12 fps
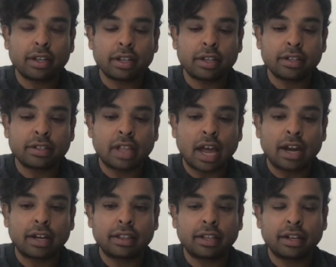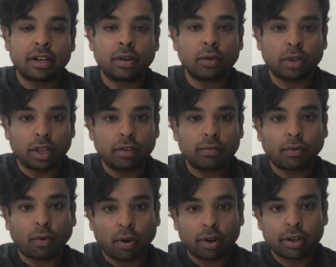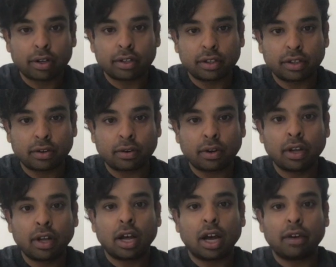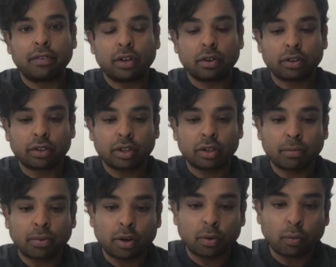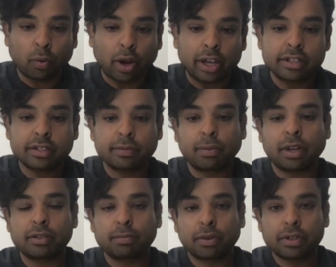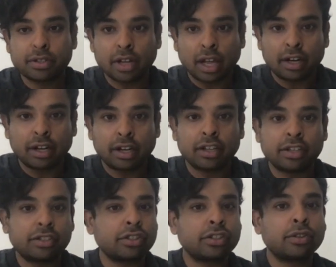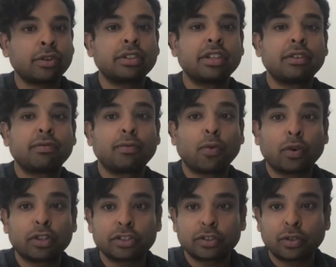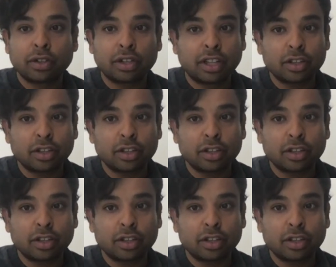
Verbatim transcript: is that they're looking for. You know, are we talking about voice plus personality engine, or they're focused on they